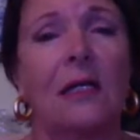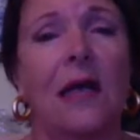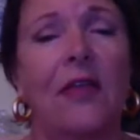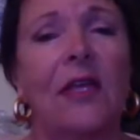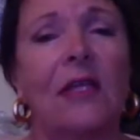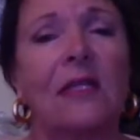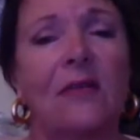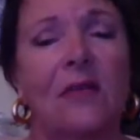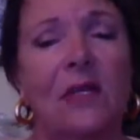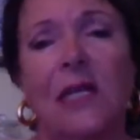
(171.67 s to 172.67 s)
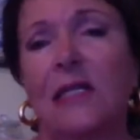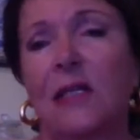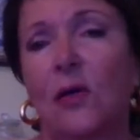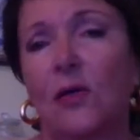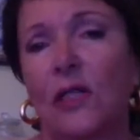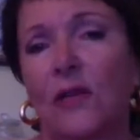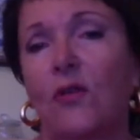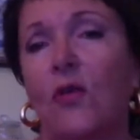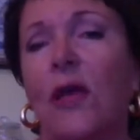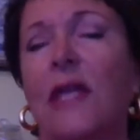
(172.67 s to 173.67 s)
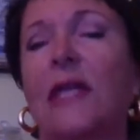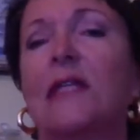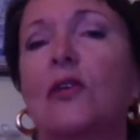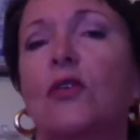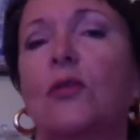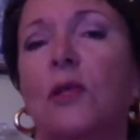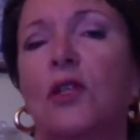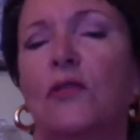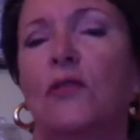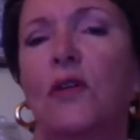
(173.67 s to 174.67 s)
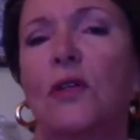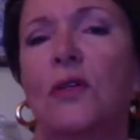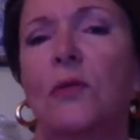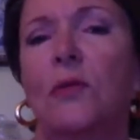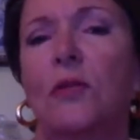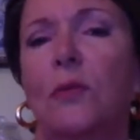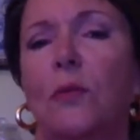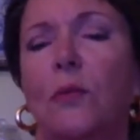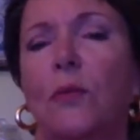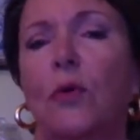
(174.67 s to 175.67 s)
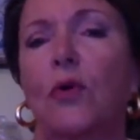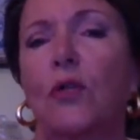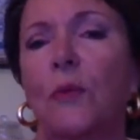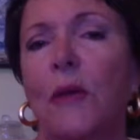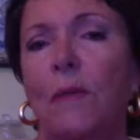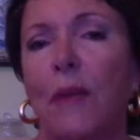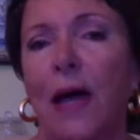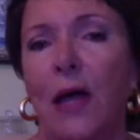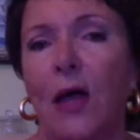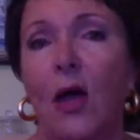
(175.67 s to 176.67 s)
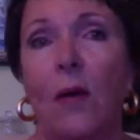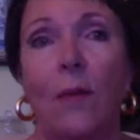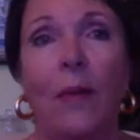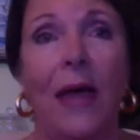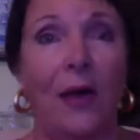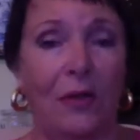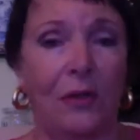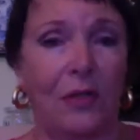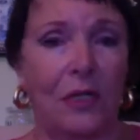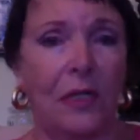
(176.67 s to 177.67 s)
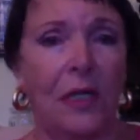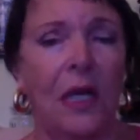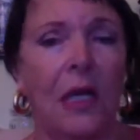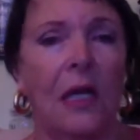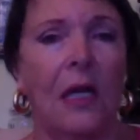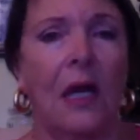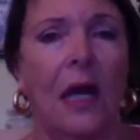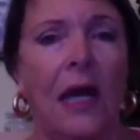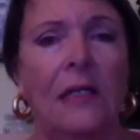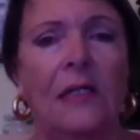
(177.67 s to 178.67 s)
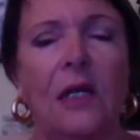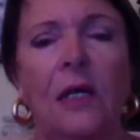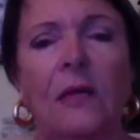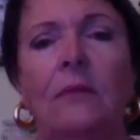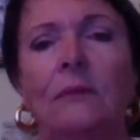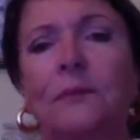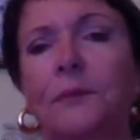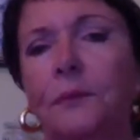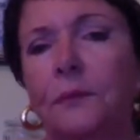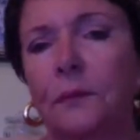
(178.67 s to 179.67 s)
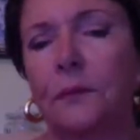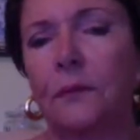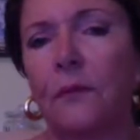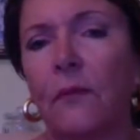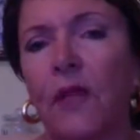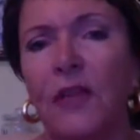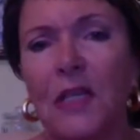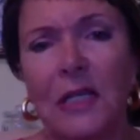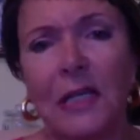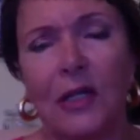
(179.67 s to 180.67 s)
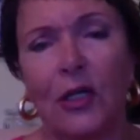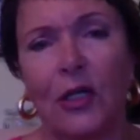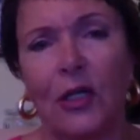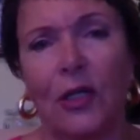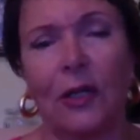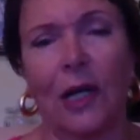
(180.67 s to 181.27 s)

think, 7 years old, 7 or 8 years old, when she first was brought to me by her parents. Mm-hmm. And this little girl,